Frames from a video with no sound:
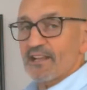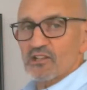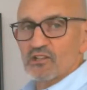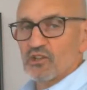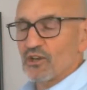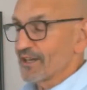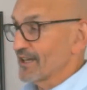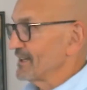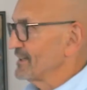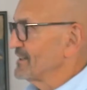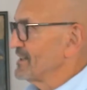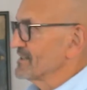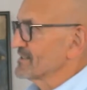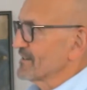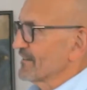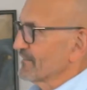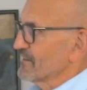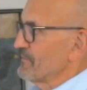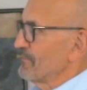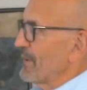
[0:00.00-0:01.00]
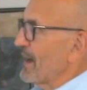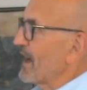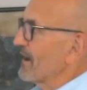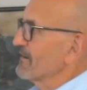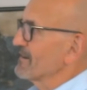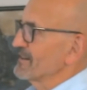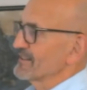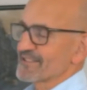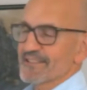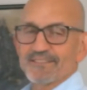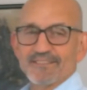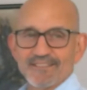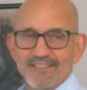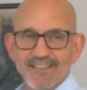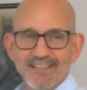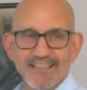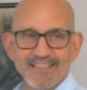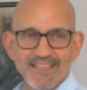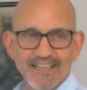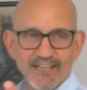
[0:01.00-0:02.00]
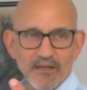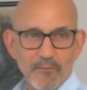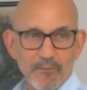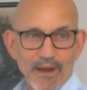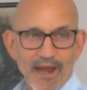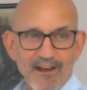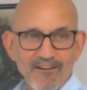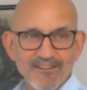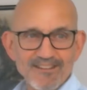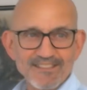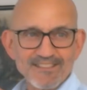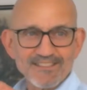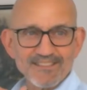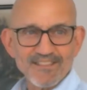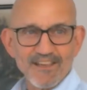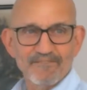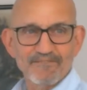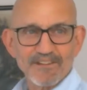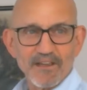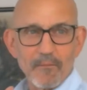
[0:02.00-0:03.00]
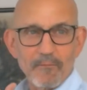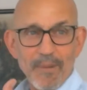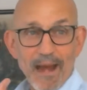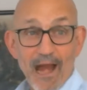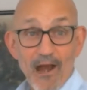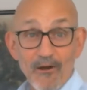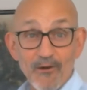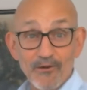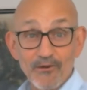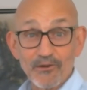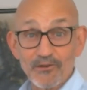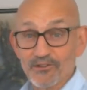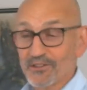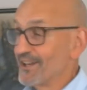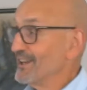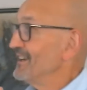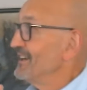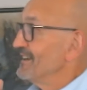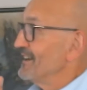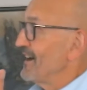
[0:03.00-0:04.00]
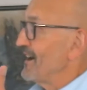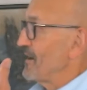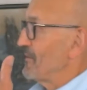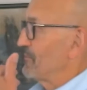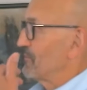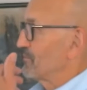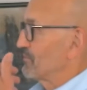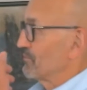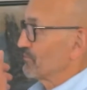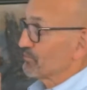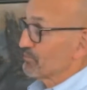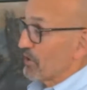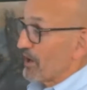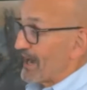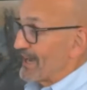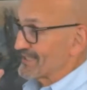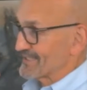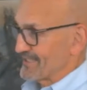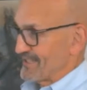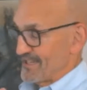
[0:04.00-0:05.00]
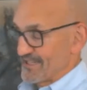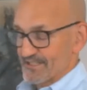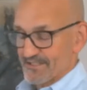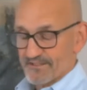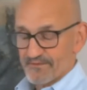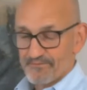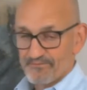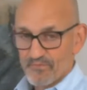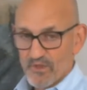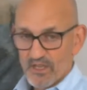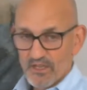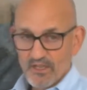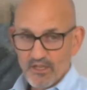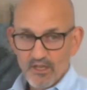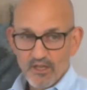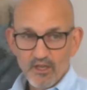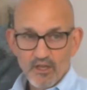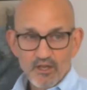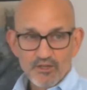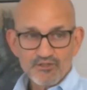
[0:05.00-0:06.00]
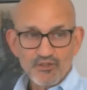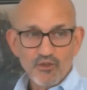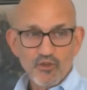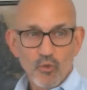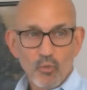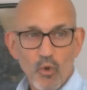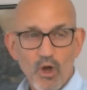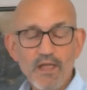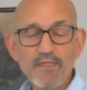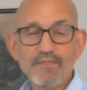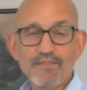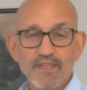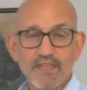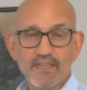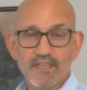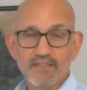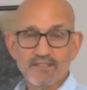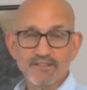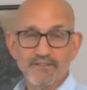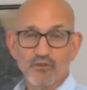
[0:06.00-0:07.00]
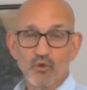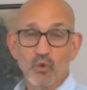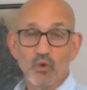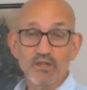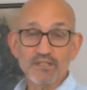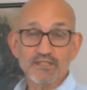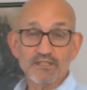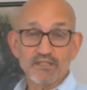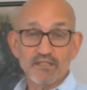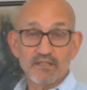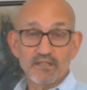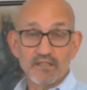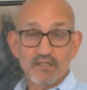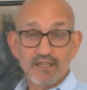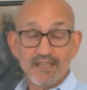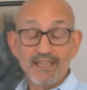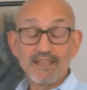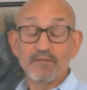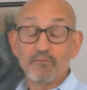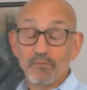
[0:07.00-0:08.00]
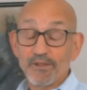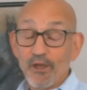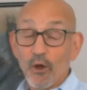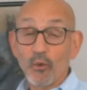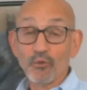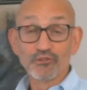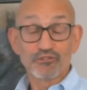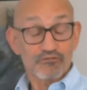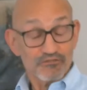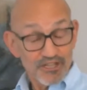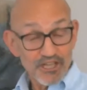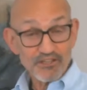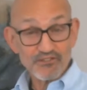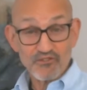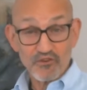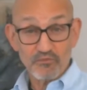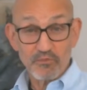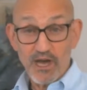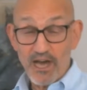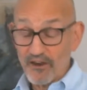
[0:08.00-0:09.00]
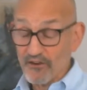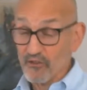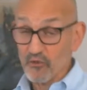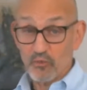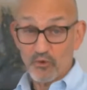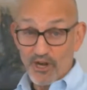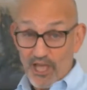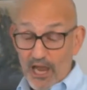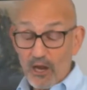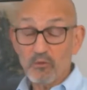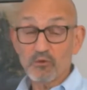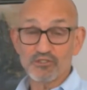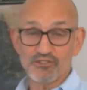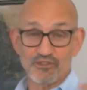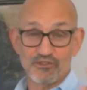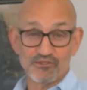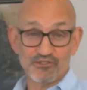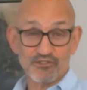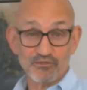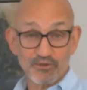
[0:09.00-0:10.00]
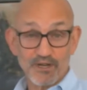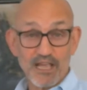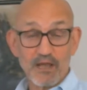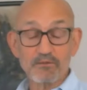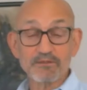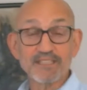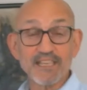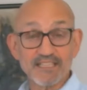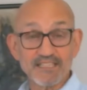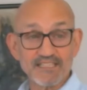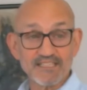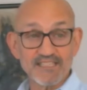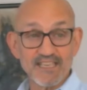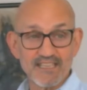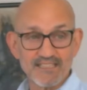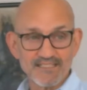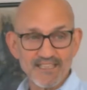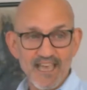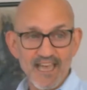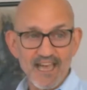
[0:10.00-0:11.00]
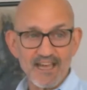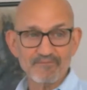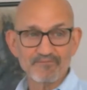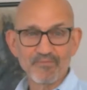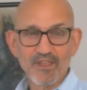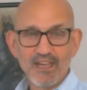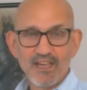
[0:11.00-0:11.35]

a look at this, comparisons. You like that? Comparisons of comparator process. So the one thing is, of course, in the old traditional model, the one I was used to when I was at CSM,